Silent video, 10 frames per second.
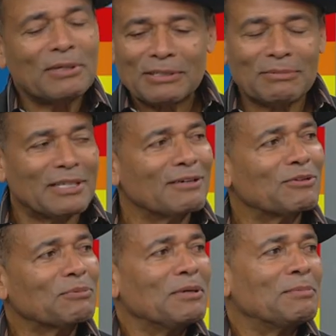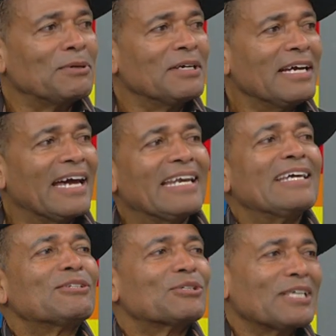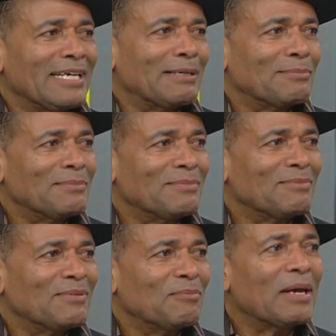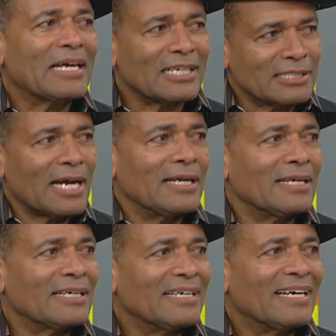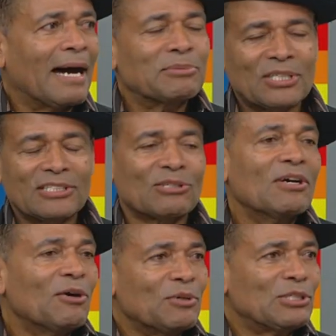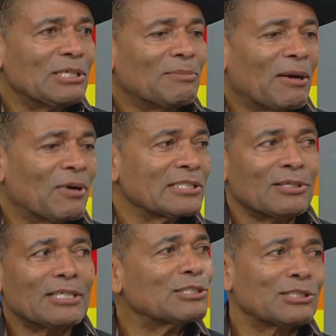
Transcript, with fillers: bring some love to the people, and entertain them. Yes. Make it exciting. I'm still so when you see my western, it's